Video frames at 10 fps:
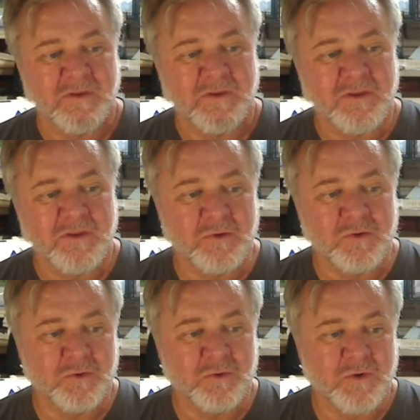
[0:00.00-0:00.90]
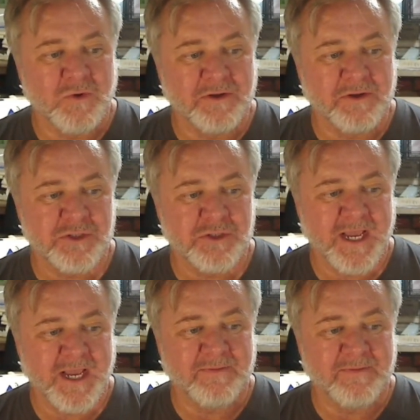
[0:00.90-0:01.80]
you
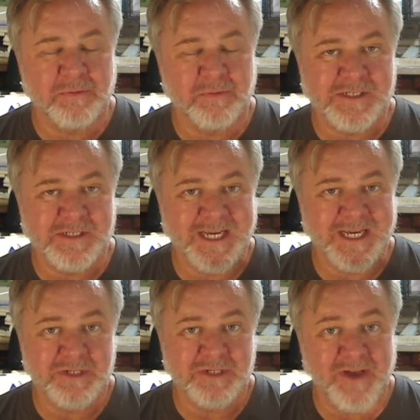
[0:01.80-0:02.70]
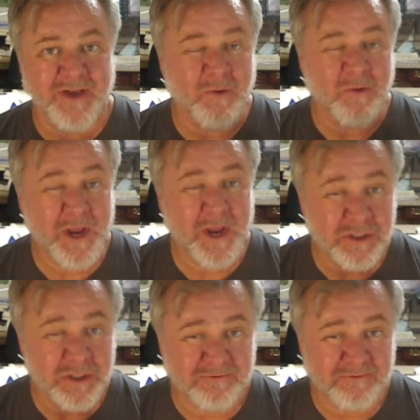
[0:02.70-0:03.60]
understand the presentation
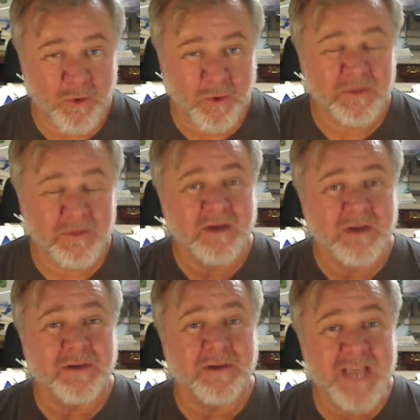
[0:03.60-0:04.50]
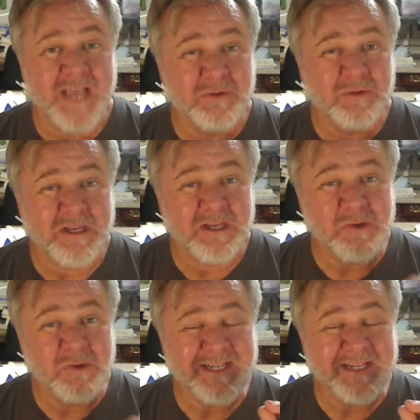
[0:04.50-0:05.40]
evaluation form, because that will tell you
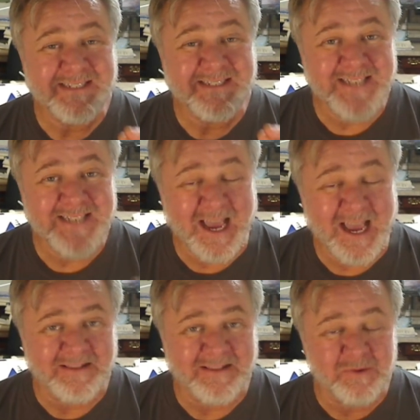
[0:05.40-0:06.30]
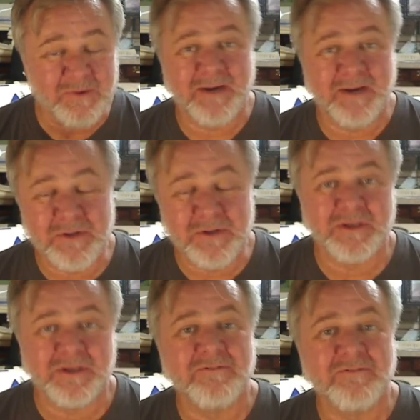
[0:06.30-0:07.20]
exactly what I'm
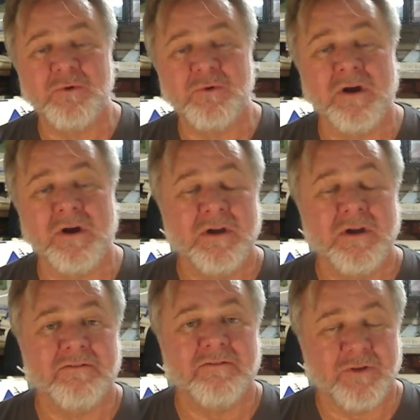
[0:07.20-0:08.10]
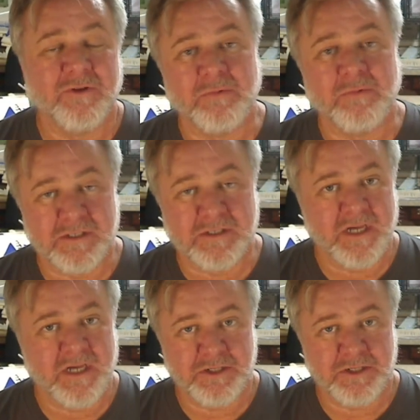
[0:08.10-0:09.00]
looking for your
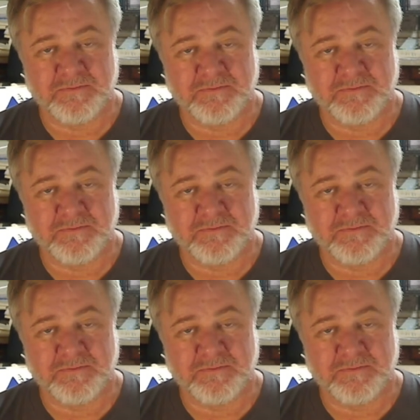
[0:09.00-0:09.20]
presentation.